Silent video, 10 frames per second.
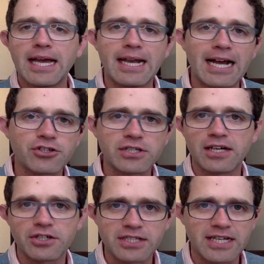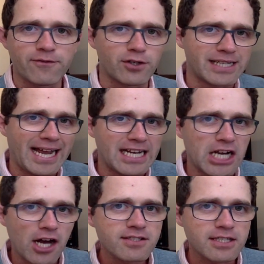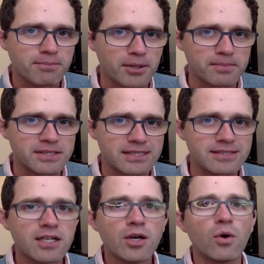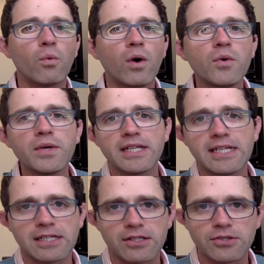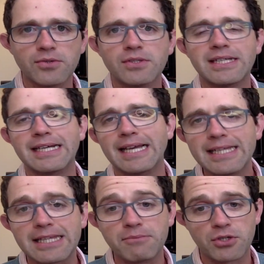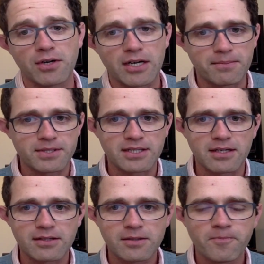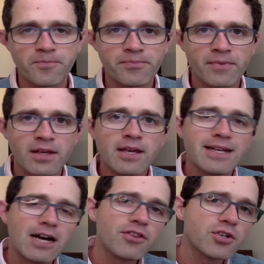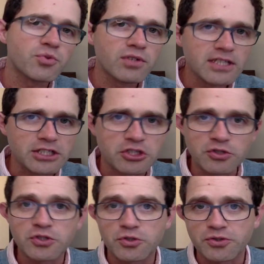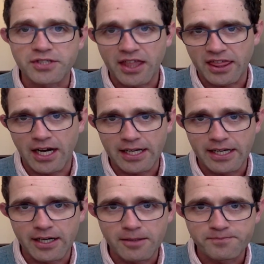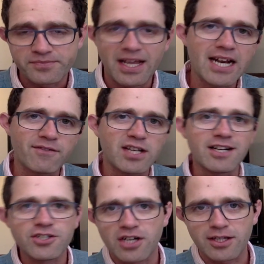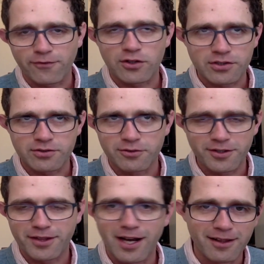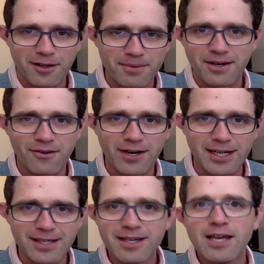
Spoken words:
and actually understand for diagnostic purposes what we need to do to get them to 100%. Now, there's really two schools of thought here. And I've touched on the first school of thought a little bit already.